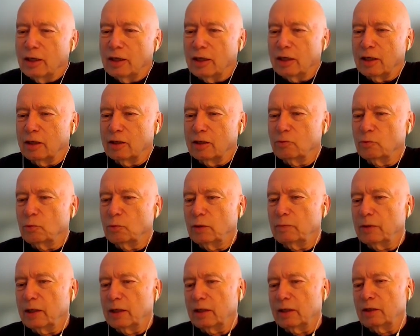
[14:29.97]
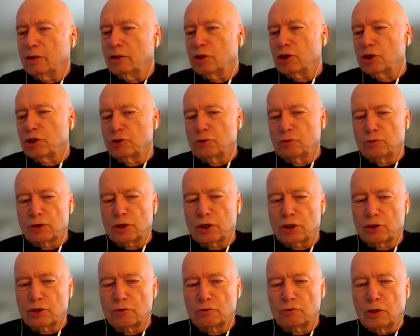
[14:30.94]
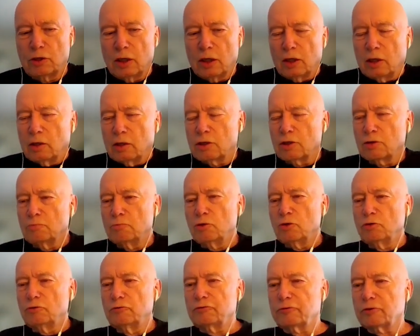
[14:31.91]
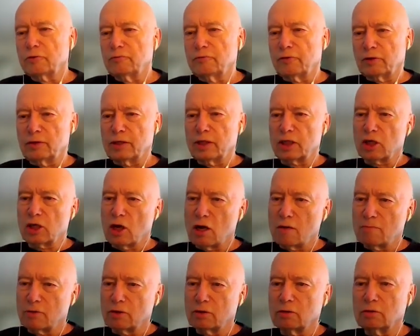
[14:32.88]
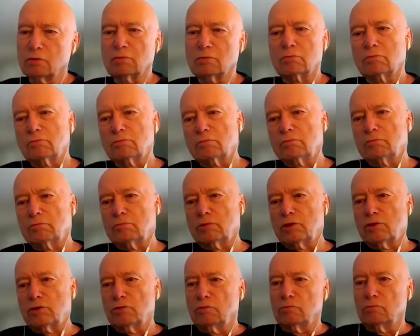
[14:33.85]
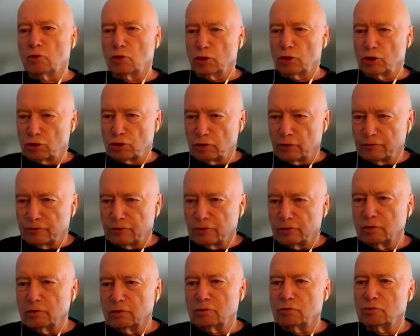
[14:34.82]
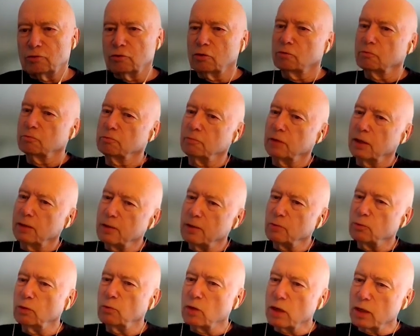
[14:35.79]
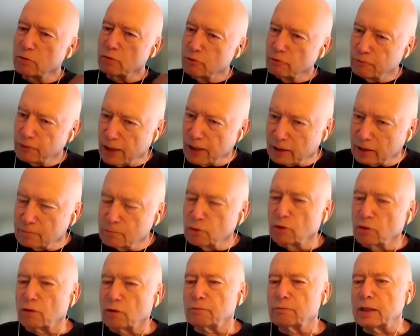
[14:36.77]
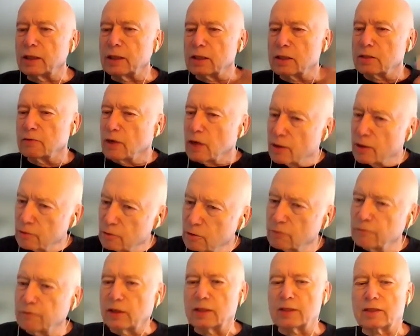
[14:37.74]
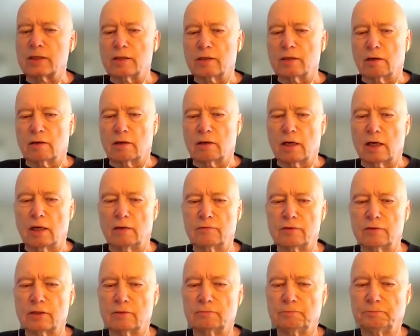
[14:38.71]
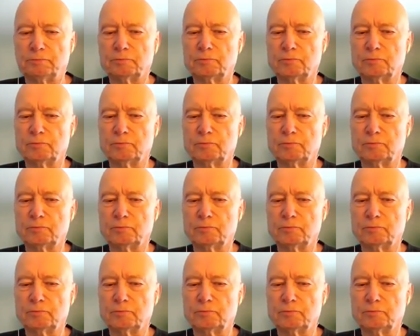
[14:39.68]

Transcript: And we may choose to move from very somber to more joyful, or maybe we want to reflect more because of other events in our lives.